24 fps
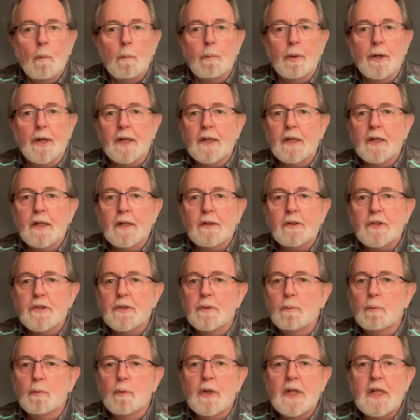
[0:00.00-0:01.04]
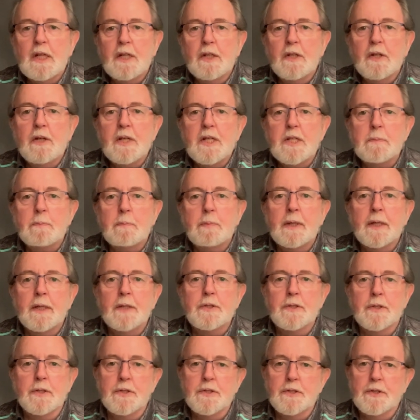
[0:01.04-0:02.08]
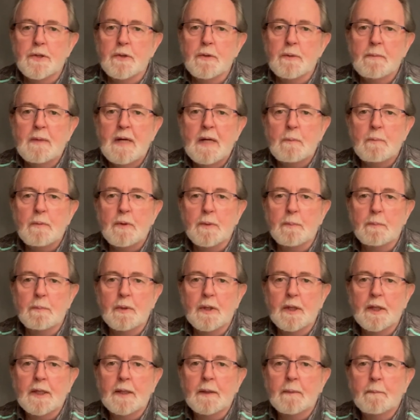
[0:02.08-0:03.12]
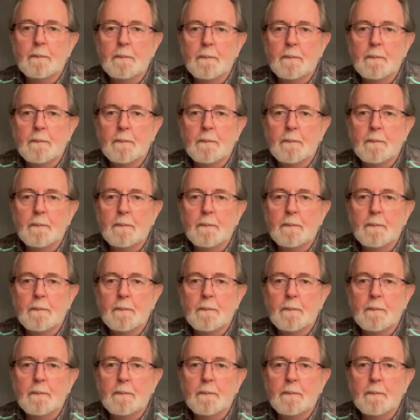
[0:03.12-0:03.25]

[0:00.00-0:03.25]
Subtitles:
but I got some really nice pictures to remember them by.